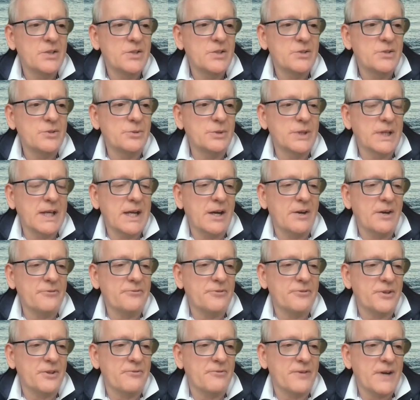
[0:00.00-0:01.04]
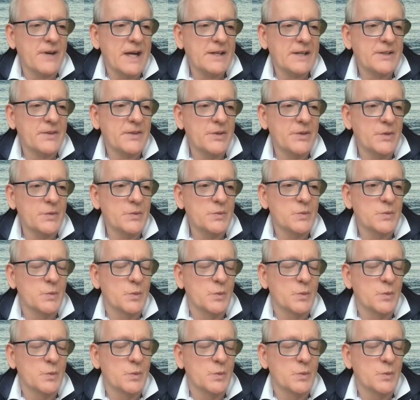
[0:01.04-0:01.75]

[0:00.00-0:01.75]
to account for the fact that